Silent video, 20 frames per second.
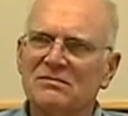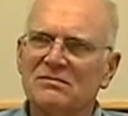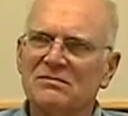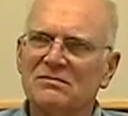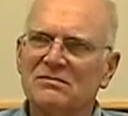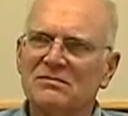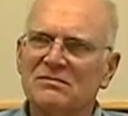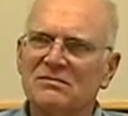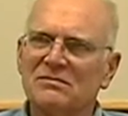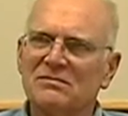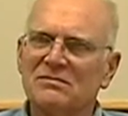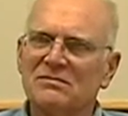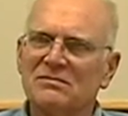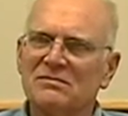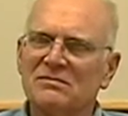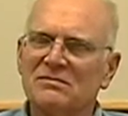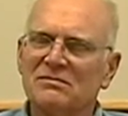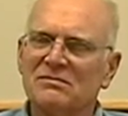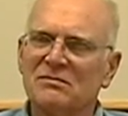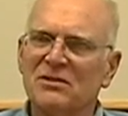Okay.
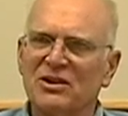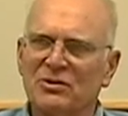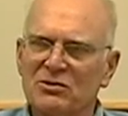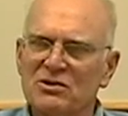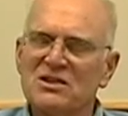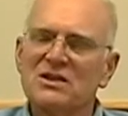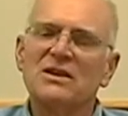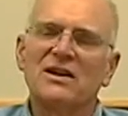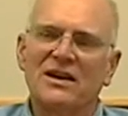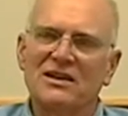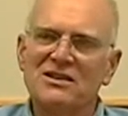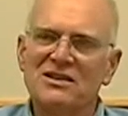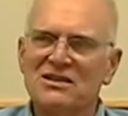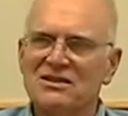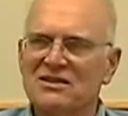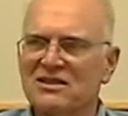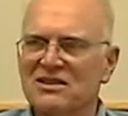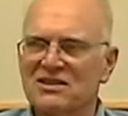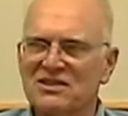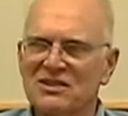Um, but it was in
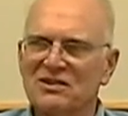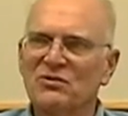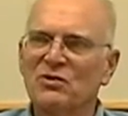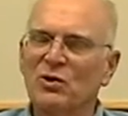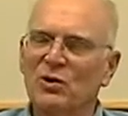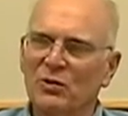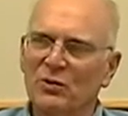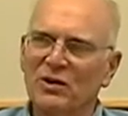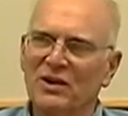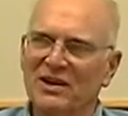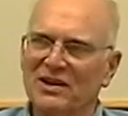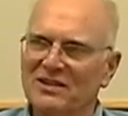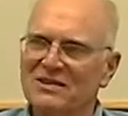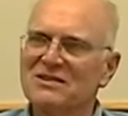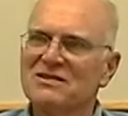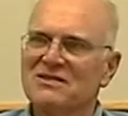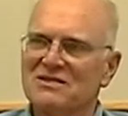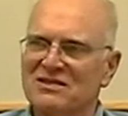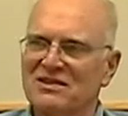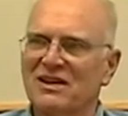1964 when I
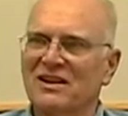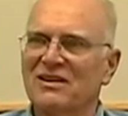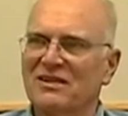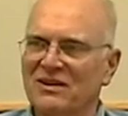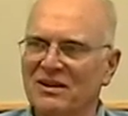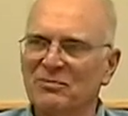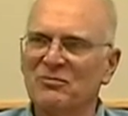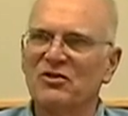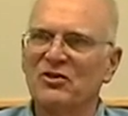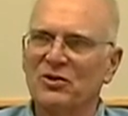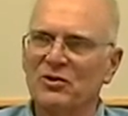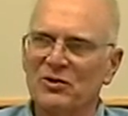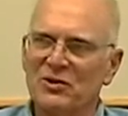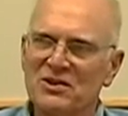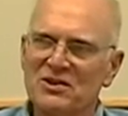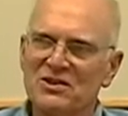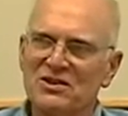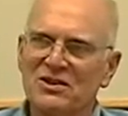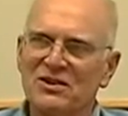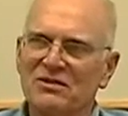signed up for the
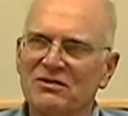reserve.